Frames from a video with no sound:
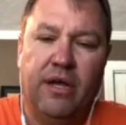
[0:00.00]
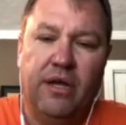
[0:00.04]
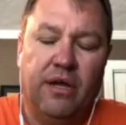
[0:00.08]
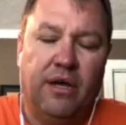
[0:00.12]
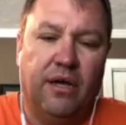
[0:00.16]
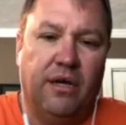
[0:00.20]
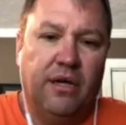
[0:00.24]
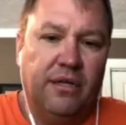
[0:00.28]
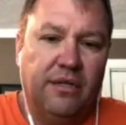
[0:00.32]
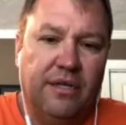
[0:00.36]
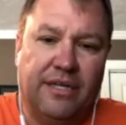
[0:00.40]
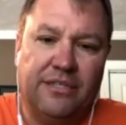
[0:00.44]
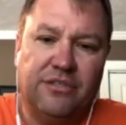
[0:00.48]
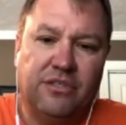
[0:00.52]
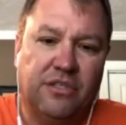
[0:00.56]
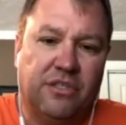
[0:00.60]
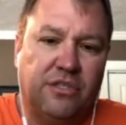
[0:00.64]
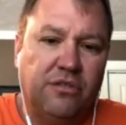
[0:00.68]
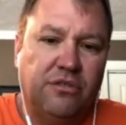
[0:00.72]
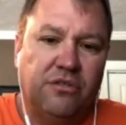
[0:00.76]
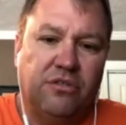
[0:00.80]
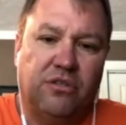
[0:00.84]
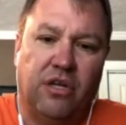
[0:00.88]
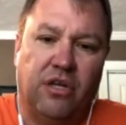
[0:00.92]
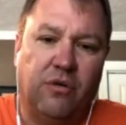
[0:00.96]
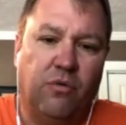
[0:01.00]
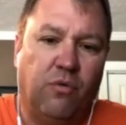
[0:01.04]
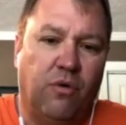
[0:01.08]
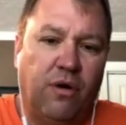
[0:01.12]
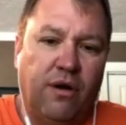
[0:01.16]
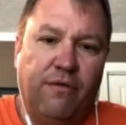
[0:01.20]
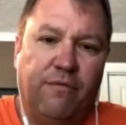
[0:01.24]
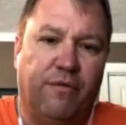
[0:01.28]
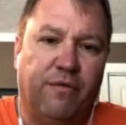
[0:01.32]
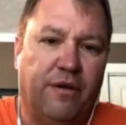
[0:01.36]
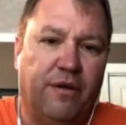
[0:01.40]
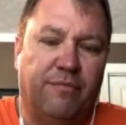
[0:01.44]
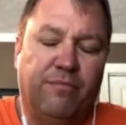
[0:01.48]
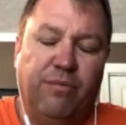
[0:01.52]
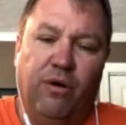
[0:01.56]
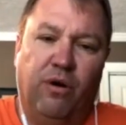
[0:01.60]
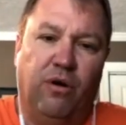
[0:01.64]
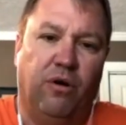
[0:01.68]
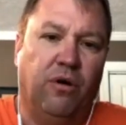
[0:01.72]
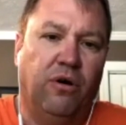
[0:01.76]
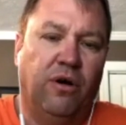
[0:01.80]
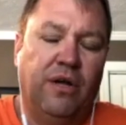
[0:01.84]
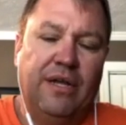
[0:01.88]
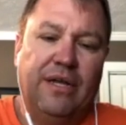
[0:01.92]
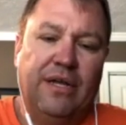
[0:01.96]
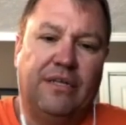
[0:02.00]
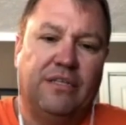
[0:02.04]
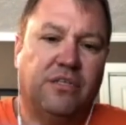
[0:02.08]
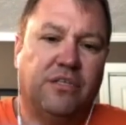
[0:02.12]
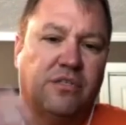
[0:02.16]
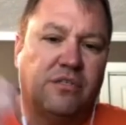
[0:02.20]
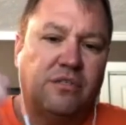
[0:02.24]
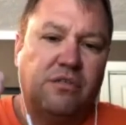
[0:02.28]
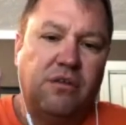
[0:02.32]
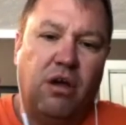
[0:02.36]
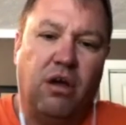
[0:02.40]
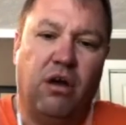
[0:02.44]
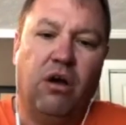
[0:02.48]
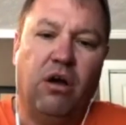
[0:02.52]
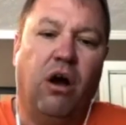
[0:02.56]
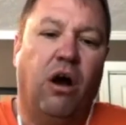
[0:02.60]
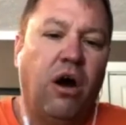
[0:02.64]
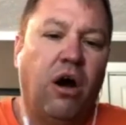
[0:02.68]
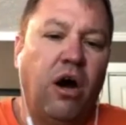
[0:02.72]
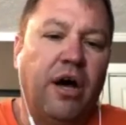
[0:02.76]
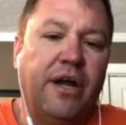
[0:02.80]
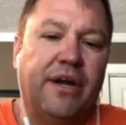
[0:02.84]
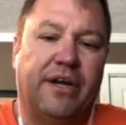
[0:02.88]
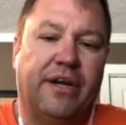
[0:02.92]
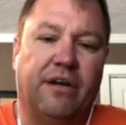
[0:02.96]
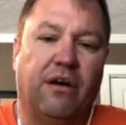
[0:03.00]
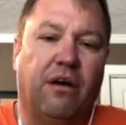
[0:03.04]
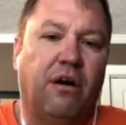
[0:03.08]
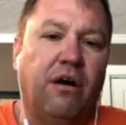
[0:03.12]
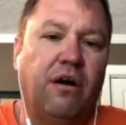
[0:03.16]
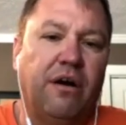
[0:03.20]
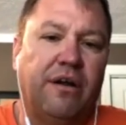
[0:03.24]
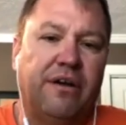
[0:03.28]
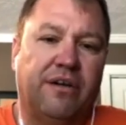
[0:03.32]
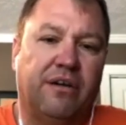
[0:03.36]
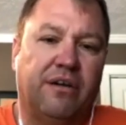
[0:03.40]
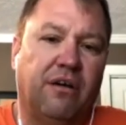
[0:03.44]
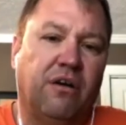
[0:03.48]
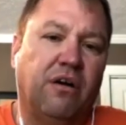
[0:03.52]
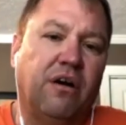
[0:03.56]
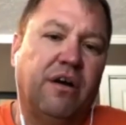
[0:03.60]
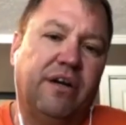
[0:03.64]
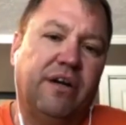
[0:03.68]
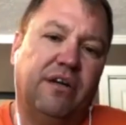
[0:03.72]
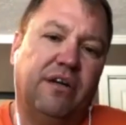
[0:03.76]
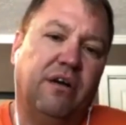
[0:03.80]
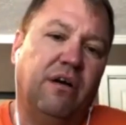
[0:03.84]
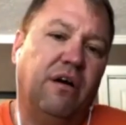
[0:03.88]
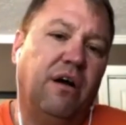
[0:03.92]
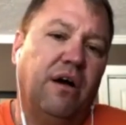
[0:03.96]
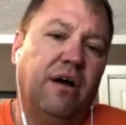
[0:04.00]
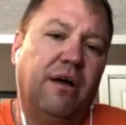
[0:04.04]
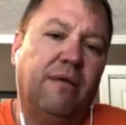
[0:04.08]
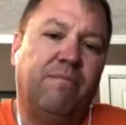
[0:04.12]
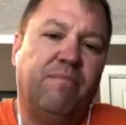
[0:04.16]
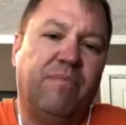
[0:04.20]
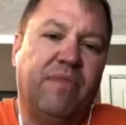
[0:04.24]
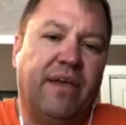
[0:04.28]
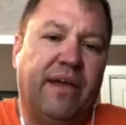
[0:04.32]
uh, electrocution on a water fed pole, just on and on and on and on.